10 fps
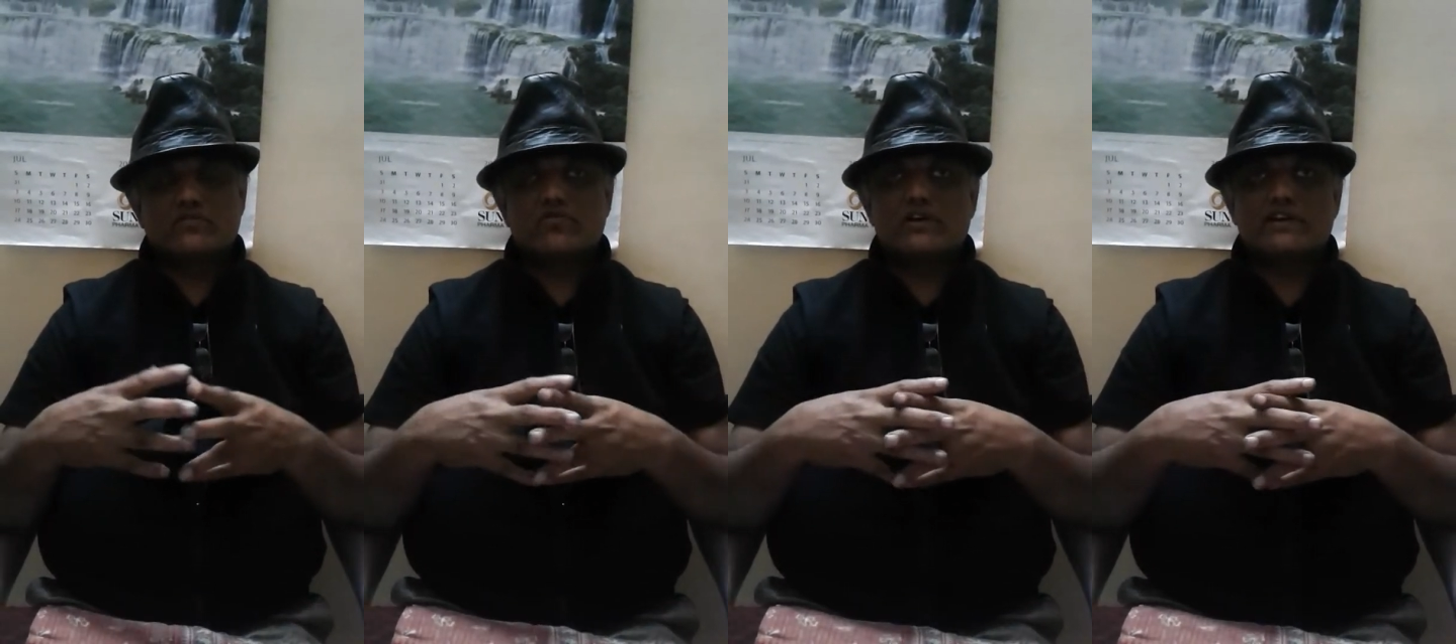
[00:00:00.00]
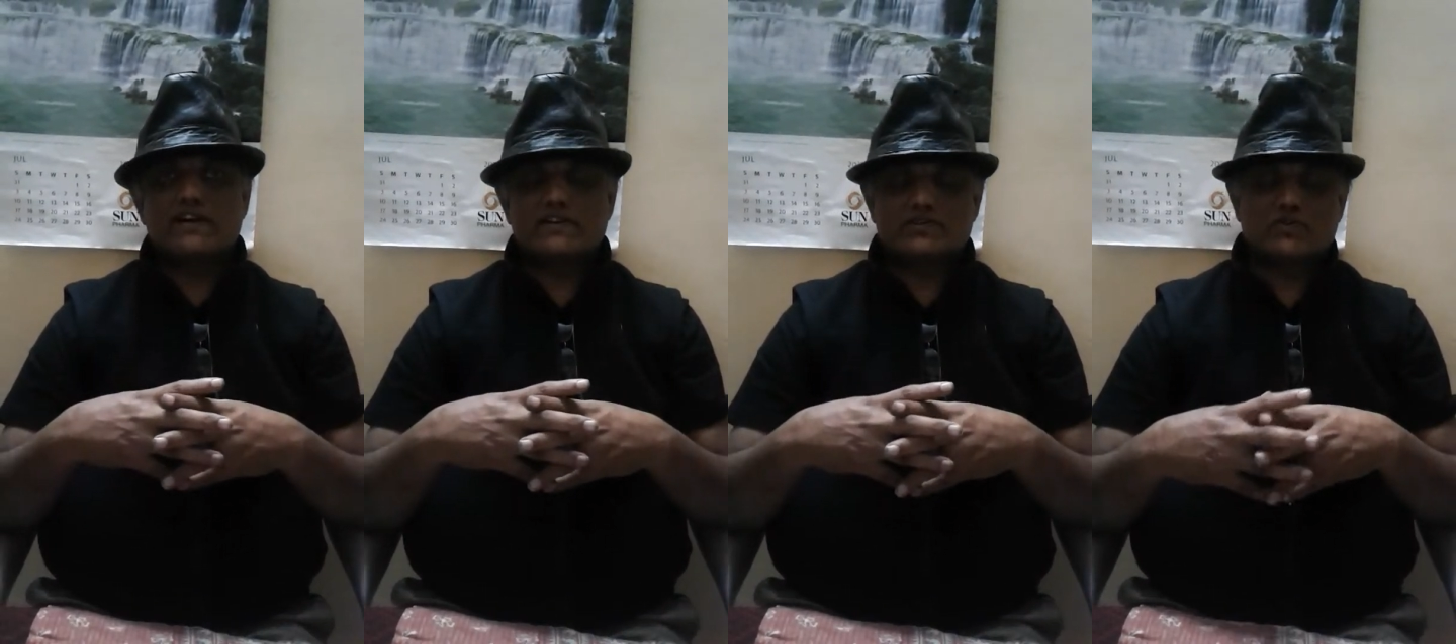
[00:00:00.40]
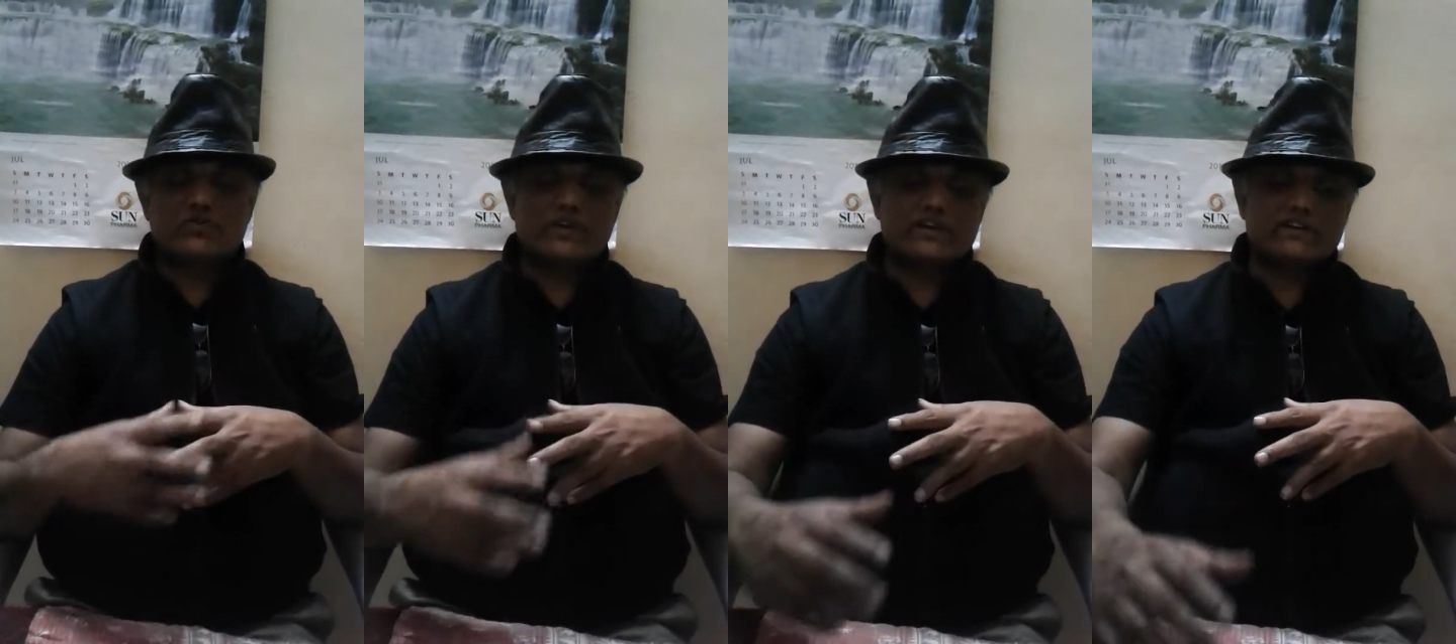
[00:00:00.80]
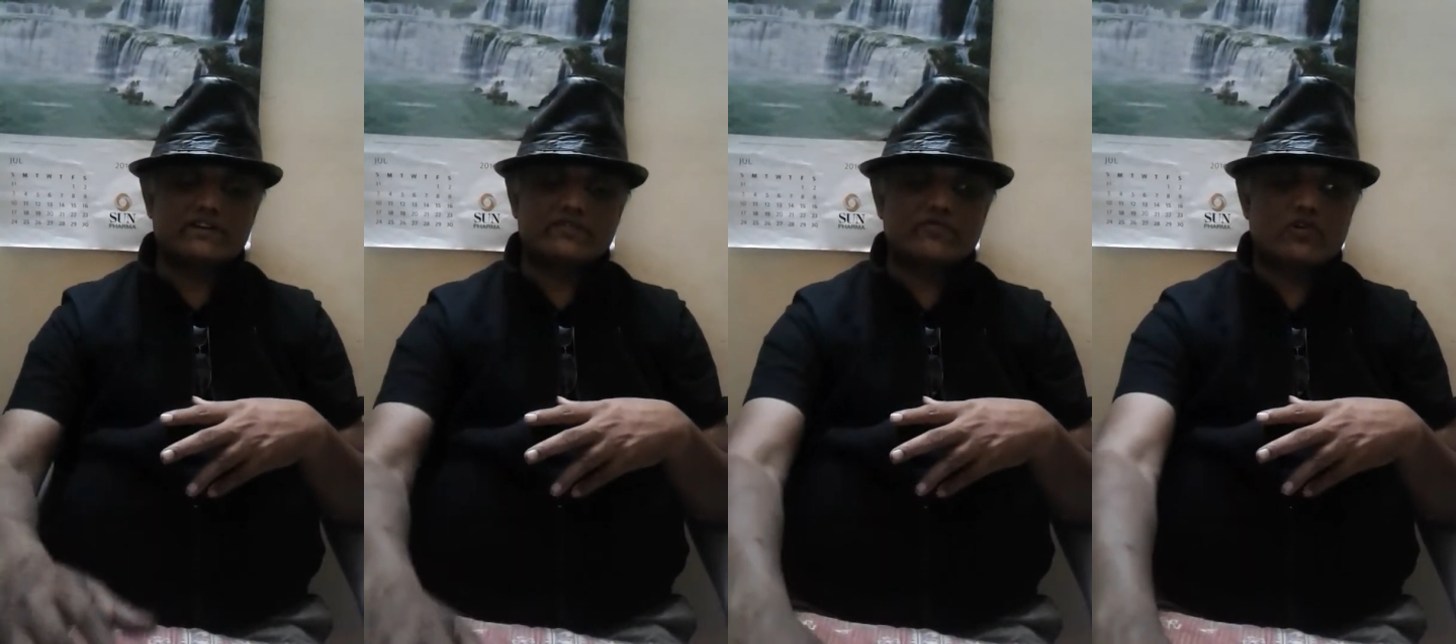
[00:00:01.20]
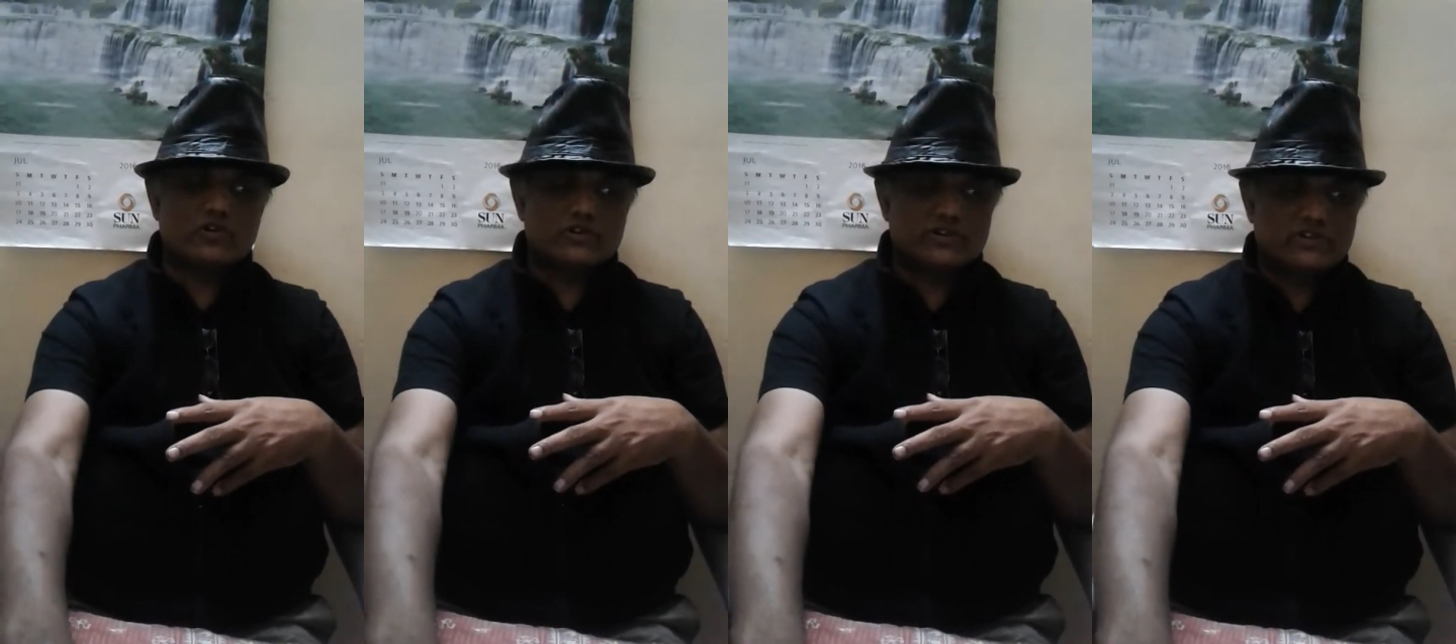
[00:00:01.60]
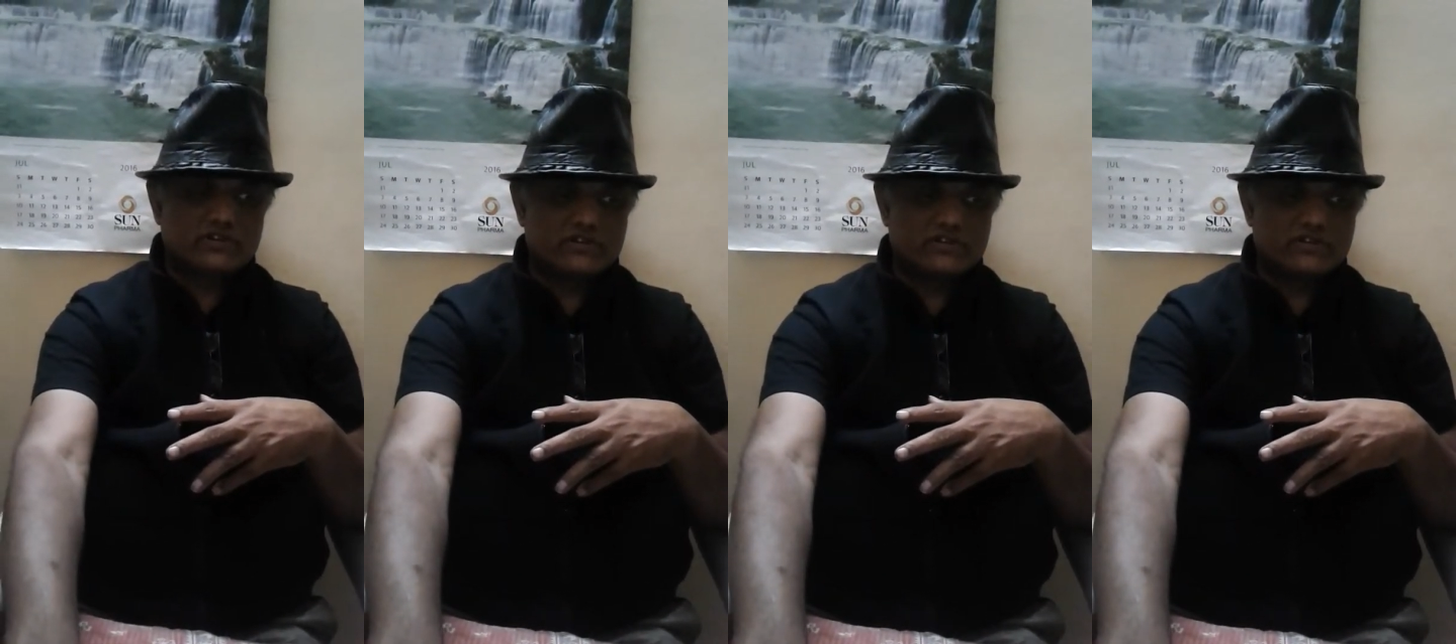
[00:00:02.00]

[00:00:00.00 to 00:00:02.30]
One has to wait and watch.